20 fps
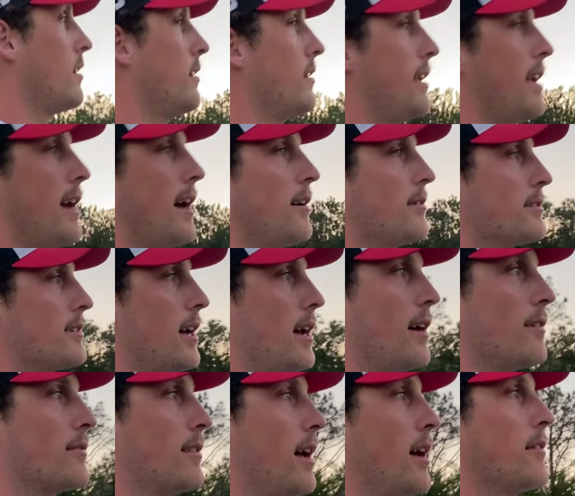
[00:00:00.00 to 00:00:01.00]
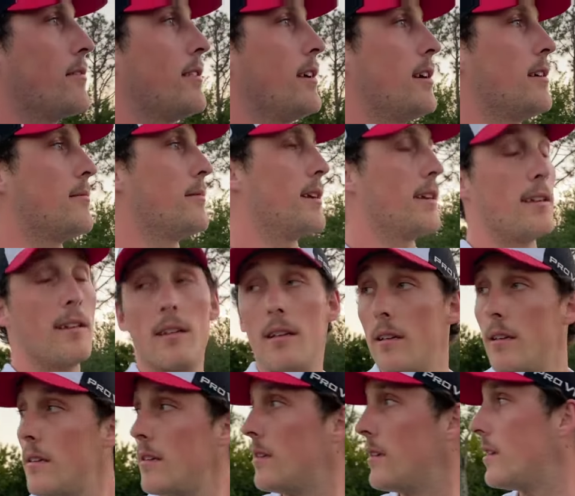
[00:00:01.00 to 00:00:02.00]
yeah i was out, out there man
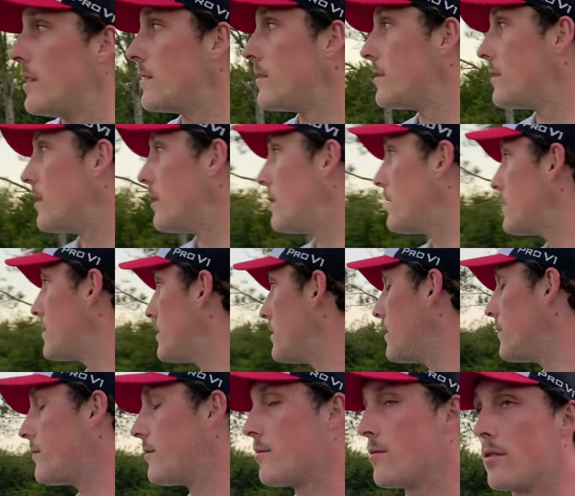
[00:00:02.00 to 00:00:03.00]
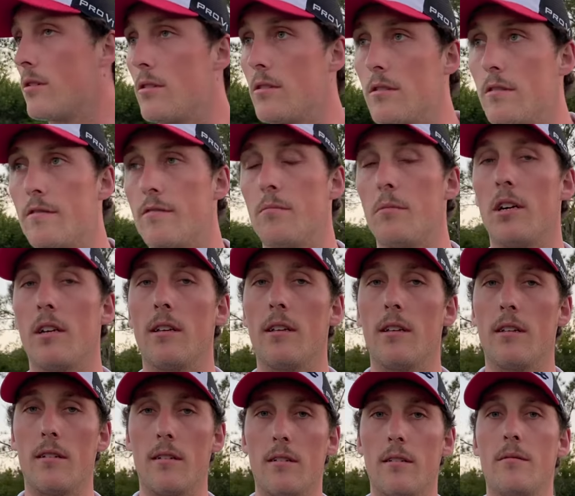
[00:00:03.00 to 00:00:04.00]
it's a it's a different world of
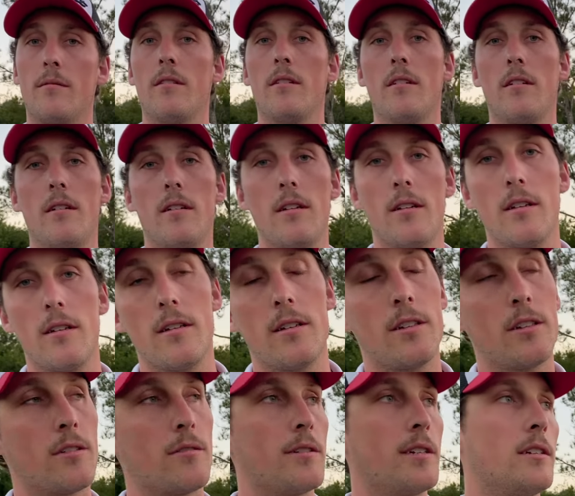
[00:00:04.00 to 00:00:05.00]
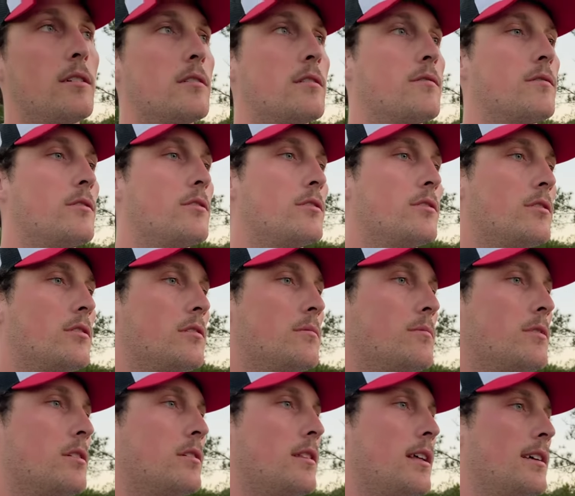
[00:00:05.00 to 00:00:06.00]
money and careers for sure
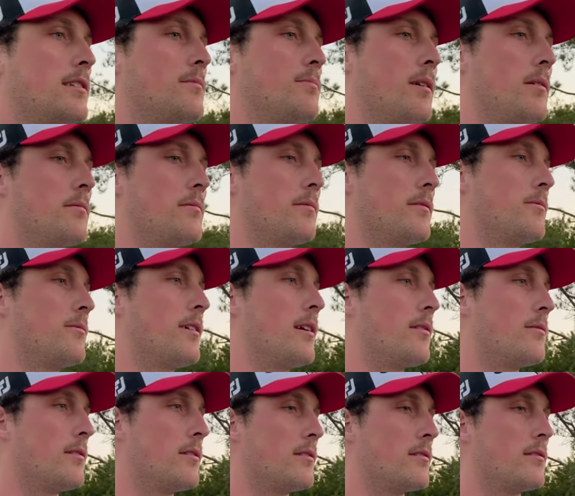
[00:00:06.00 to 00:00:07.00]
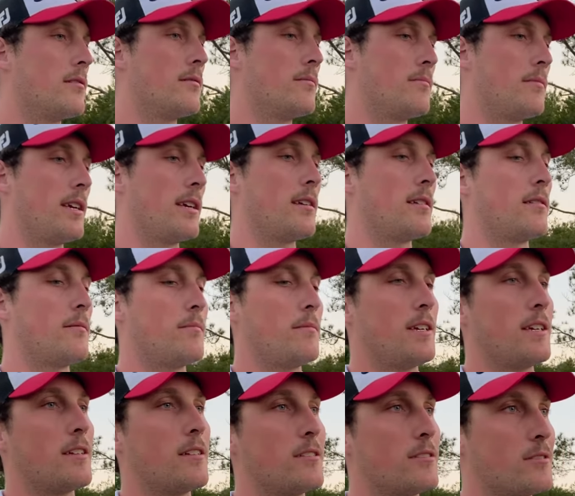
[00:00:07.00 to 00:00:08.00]
but that's probably where i was making
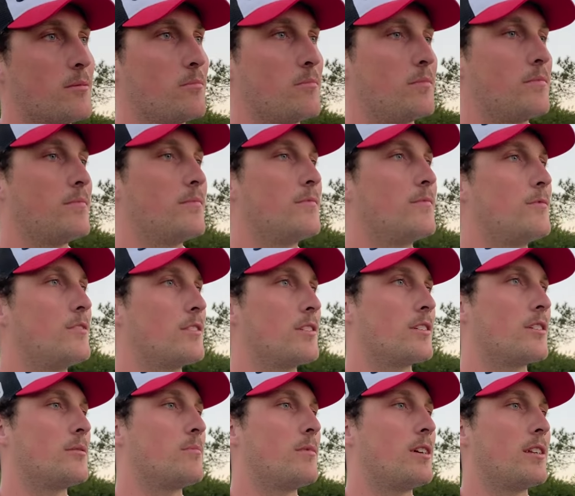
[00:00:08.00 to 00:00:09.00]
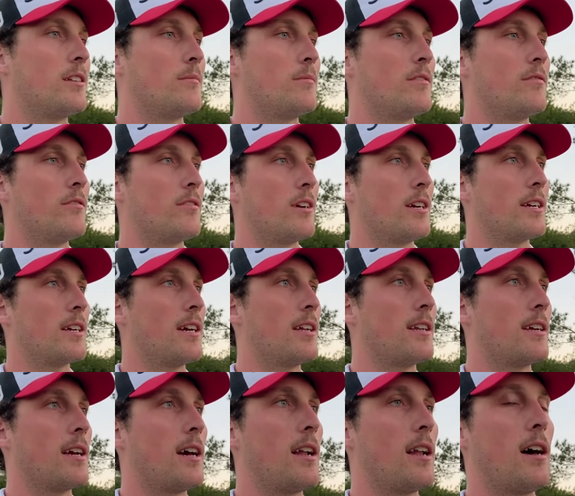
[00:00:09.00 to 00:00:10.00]
making some really good money before i kind
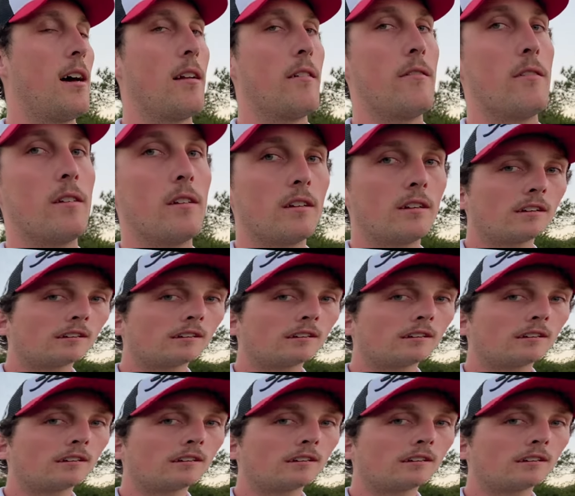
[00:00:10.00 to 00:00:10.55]
of got out of it